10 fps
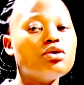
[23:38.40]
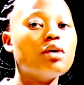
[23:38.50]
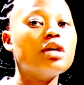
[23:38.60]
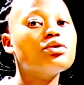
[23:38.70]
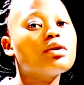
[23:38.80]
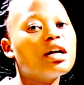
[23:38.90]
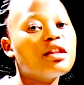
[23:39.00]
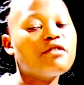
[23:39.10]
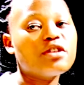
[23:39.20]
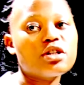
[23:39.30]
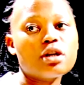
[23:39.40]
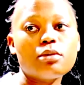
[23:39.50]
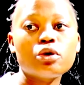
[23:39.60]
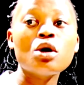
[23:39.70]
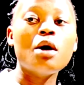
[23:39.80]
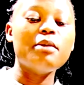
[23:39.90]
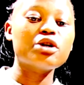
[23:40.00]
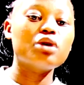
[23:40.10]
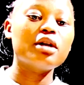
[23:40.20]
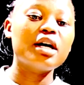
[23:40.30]
you want to cut the vegetable,
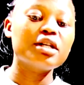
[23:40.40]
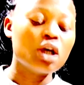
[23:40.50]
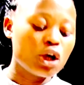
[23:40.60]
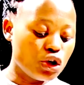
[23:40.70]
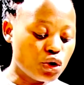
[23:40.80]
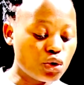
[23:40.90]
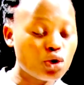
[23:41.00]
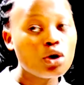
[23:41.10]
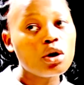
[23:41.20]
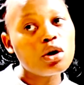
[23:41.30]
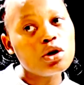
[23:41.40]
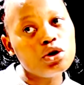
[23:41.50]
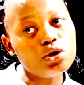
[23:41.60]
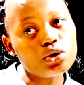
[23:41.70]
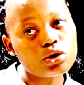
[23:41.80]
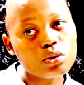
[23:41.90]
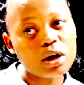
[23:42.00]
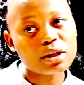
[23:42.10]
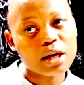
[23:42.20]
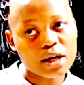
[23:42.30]
make sure that you use
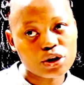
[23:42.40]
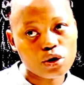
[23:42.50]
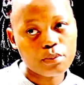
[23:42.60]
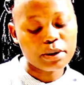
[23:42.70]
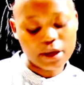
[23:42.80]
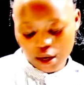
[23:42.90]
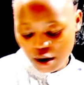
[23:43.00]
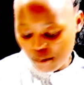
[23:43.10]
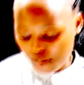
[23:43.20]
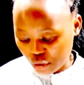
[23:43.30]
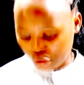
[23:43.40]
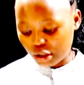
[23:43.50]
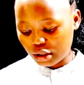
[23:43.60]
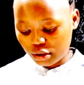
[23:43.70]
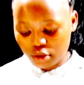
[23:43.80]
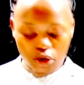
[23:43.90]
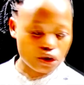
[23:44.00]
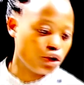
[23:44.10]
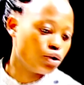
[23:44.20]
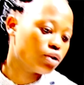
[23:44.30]
what? Chopping board.
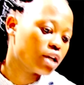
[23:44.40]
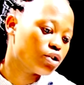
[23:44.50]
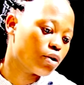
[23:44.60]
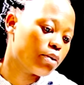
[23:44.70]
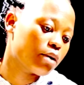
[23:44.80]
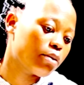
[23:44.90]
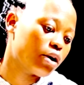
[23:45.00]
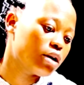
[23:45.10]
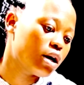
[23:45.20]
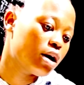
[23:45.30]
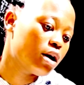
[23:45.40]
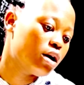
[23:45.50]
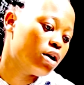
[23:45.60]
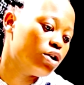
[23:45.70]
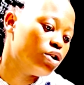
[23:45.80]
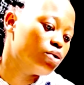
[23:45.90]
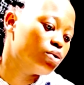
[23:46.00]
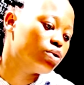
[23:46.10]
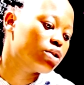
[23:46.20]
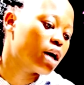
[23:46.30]
Use a chopping board.
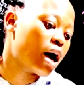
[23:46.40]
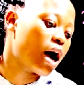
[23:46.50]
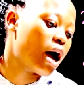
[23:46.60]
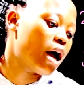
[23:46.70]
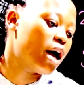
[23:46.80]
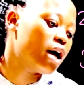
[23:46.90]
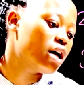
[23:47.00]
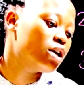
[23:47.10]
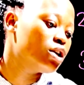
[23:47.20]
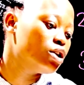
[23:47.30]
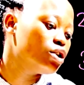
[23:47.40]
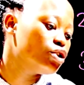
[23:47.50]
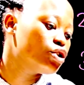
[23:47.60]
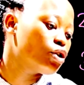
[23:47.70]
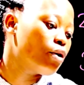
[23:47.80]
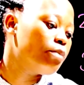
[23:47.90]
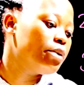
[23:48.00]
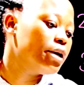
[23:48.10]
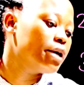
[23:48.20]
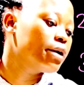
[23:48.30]
Use a
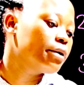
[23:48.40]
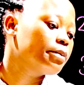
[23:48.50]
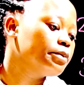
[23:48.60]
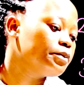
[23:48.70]
chopping